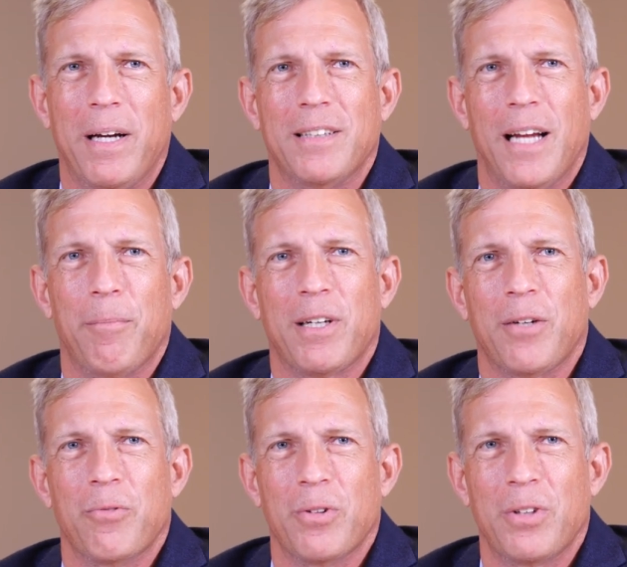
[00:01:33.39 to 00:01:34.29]
pandemic
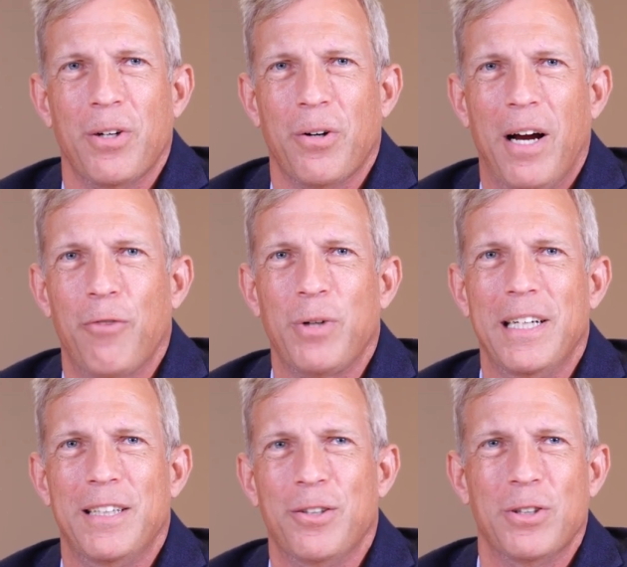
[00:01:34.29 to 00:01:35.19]
and, you know, how have we
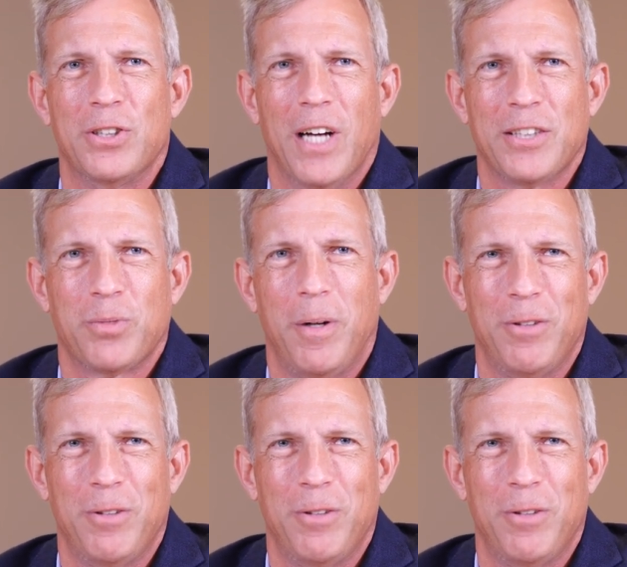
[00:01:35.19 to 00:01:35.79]
needed to adjust?